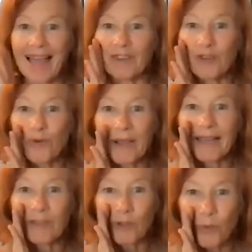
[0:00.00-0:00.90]
And you
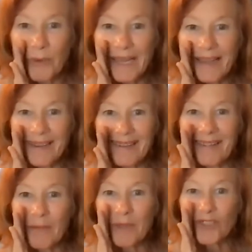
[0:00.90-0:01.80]
can tweak
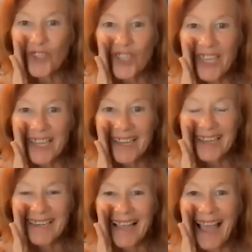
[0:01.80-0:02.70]
the
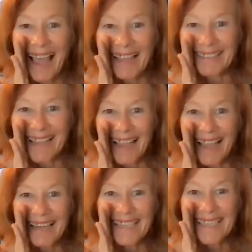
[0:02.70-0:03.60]
machine at
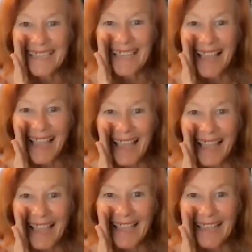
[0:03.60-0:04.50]
any
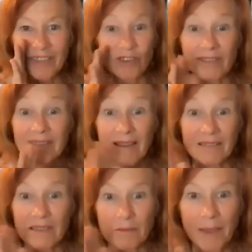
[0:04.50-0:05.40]
age, it
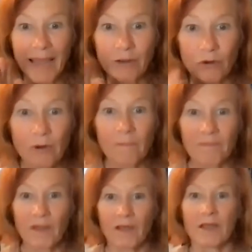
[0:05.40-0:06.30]
doesn't matter.
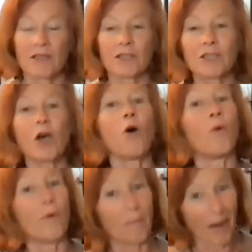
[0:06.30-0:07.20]
So,
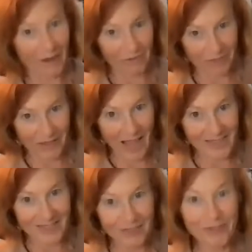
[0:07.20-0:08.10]
my
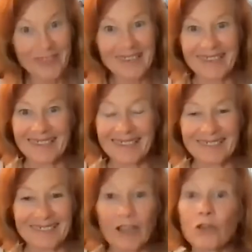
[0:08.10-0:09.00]
philosophy
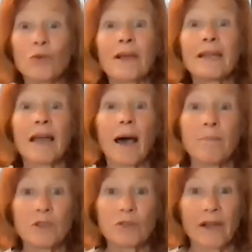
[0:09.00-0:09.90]
is you can
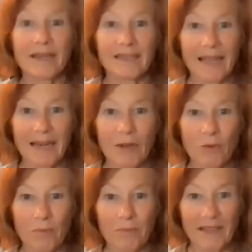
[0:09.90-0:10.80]
uptrend at any
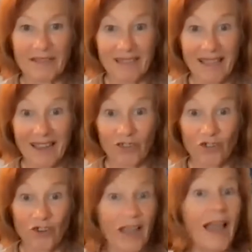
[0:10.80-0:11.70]

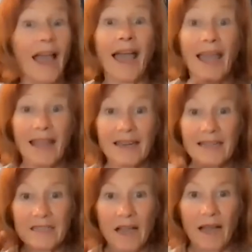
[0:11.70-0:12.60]
stage.
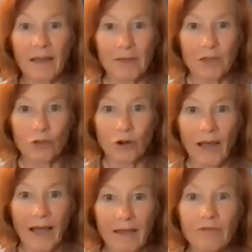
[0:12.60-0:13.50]
Any time in your
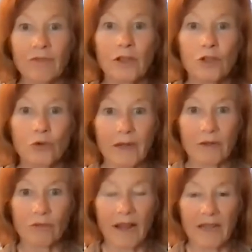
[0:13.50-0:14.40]
life, you
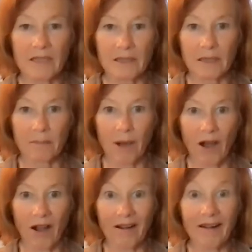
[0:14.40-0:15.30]
can raise the
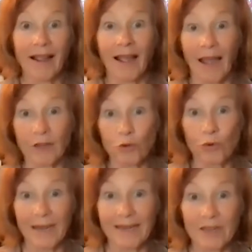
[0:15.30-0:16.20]
bar and you
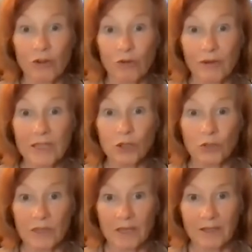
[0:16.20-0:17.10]
can increase your
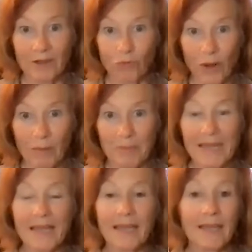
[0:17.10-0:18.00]
sense of
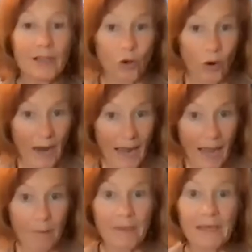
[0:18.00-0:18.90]
well-being your
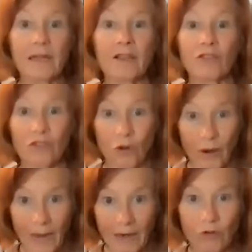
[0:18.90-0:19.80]
happiness your
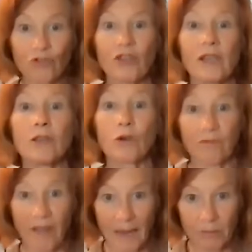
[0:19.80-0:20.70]
energy your
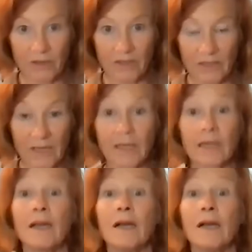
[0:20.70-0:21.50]
vibrancy